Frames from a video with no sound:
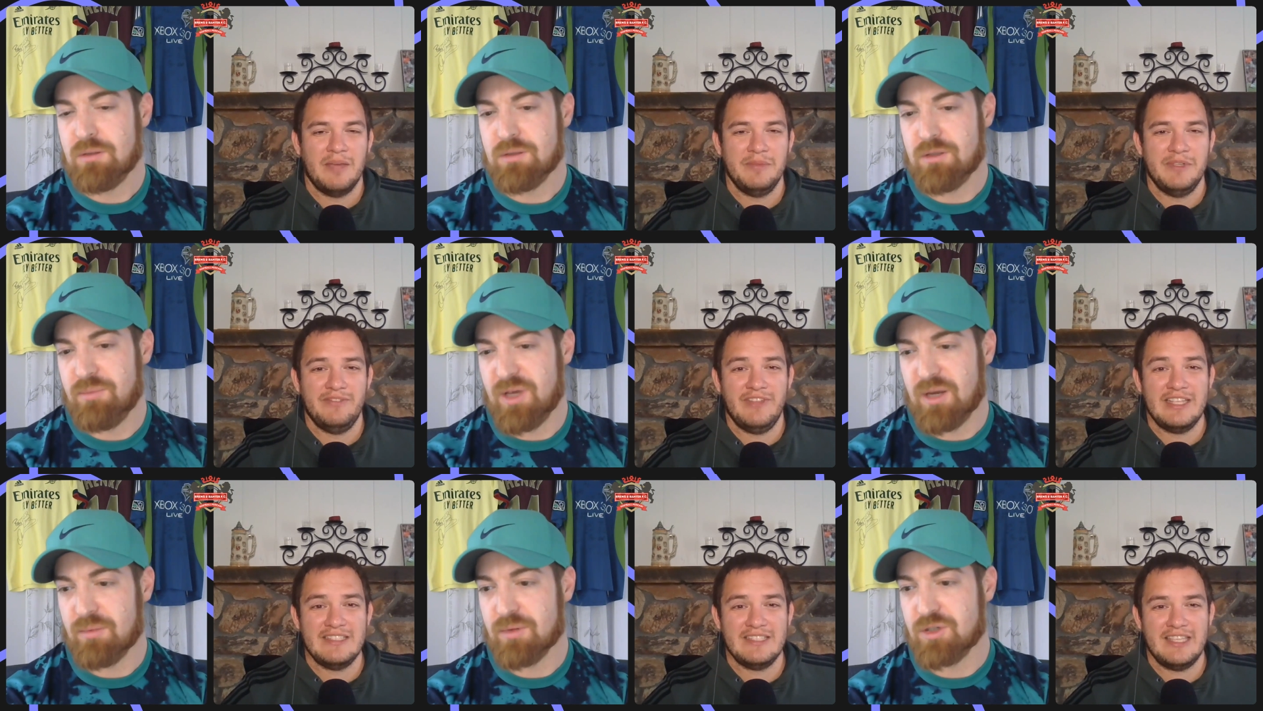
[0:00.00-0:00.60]
Speaker 1: I mean,
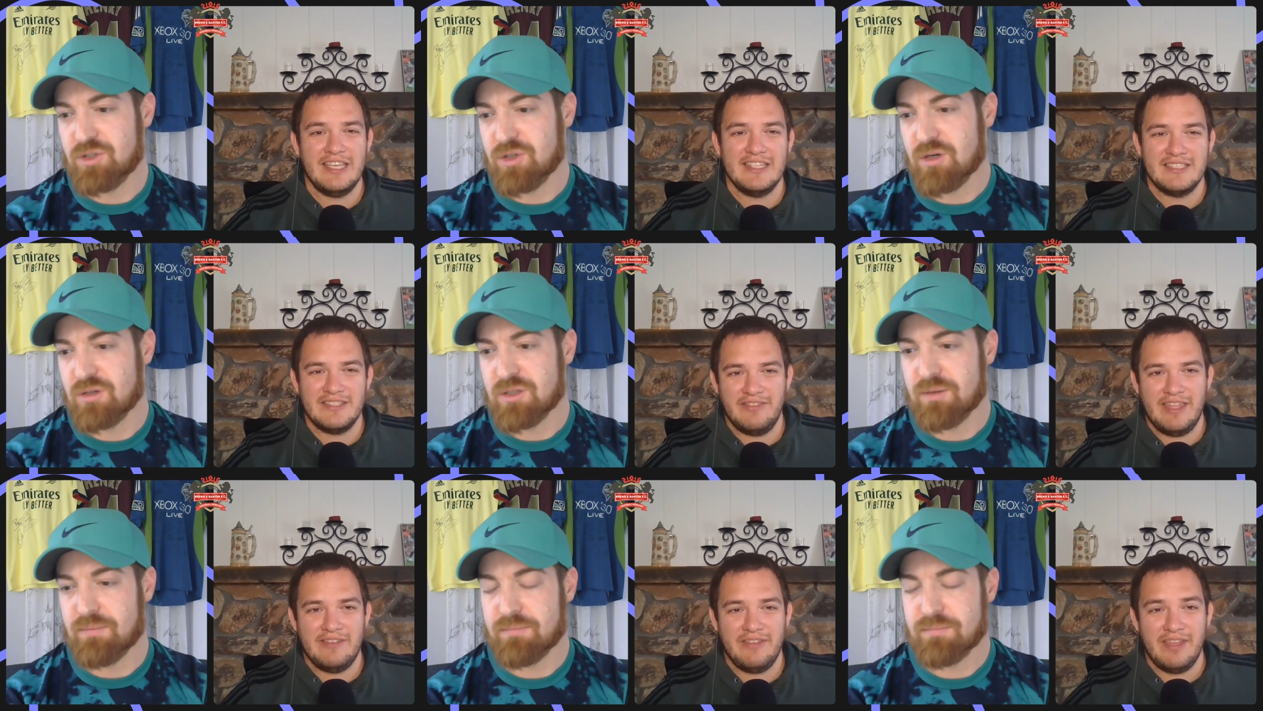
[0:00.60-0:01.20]
if that's the
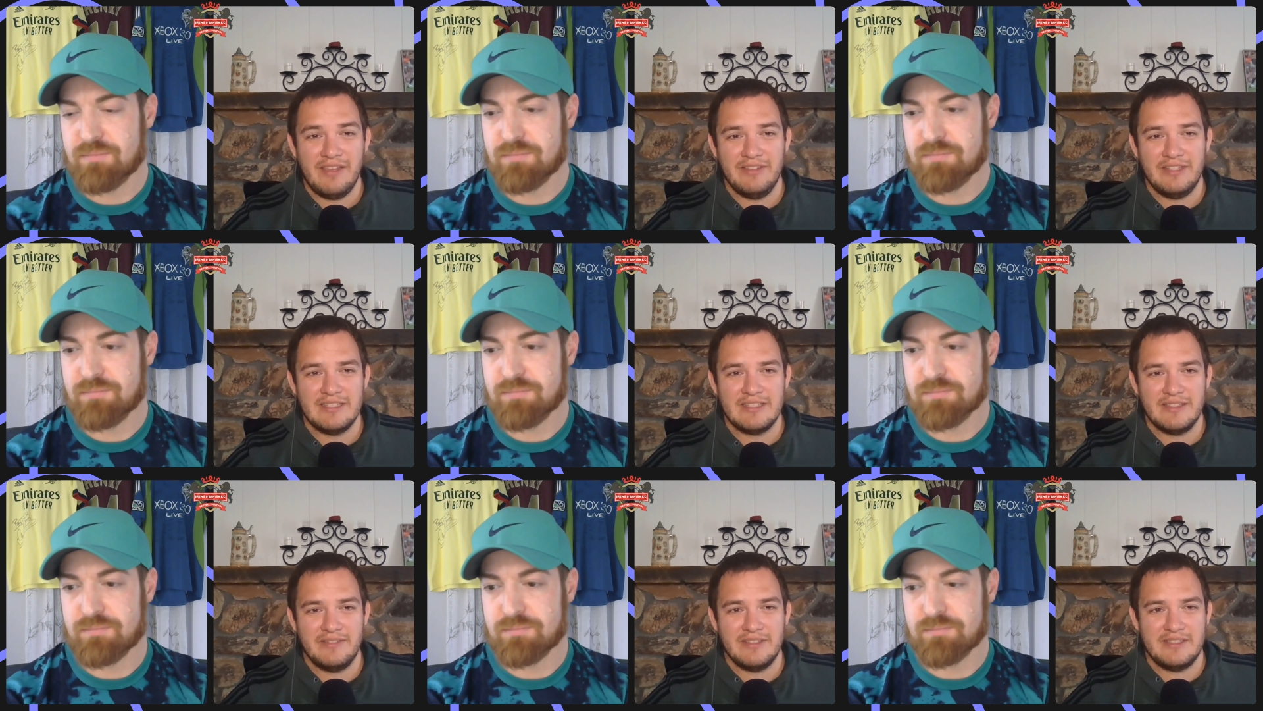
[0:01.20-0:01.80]
case, if they have
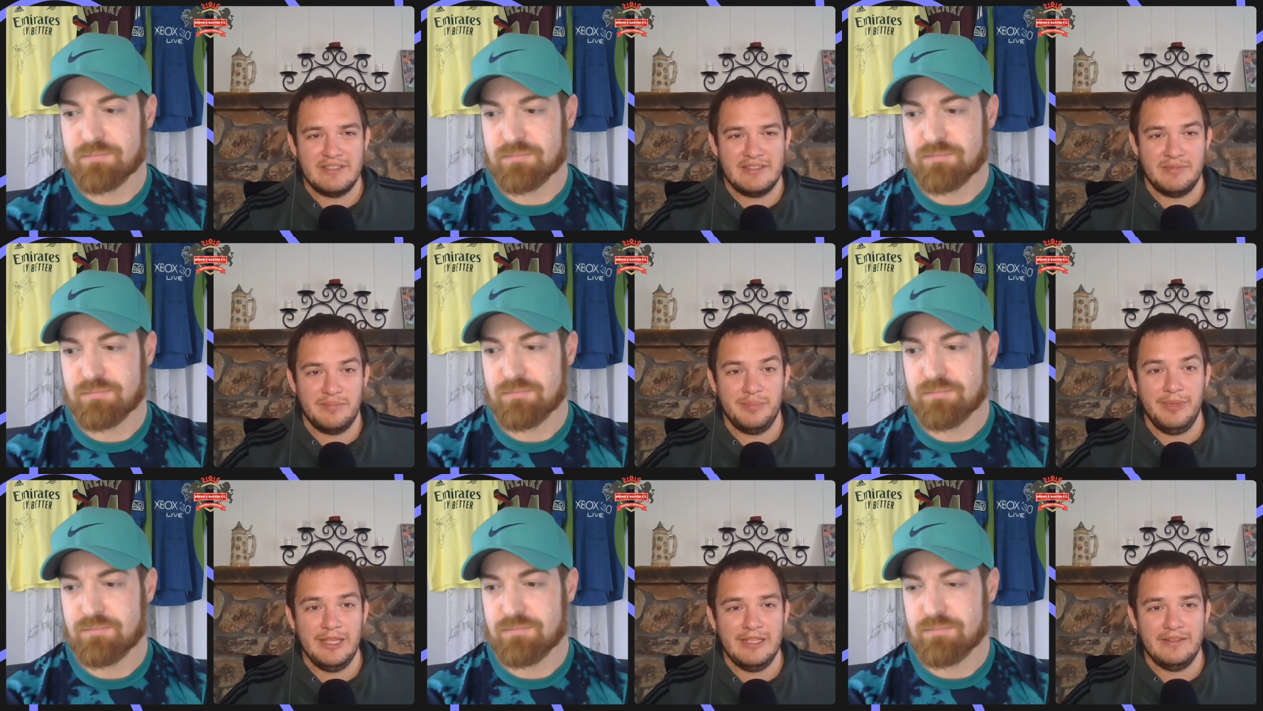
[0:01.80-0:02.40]
evidence of this
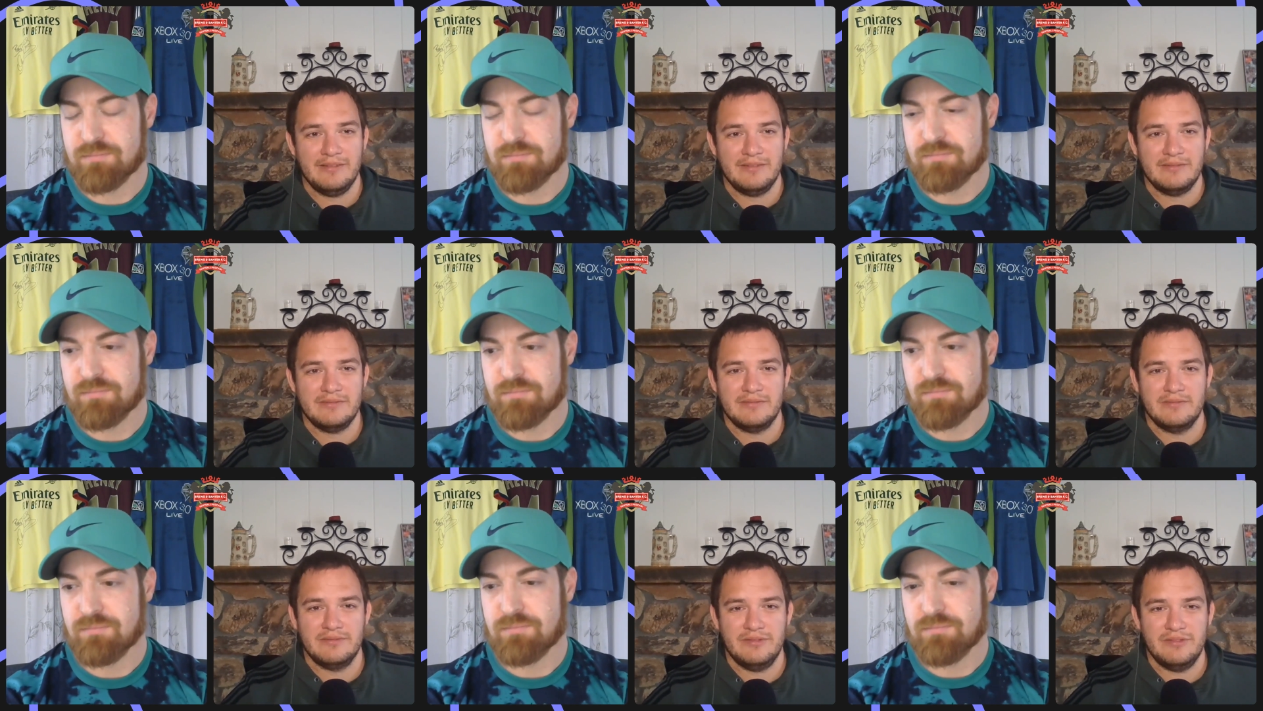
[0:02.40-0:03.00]
blatant,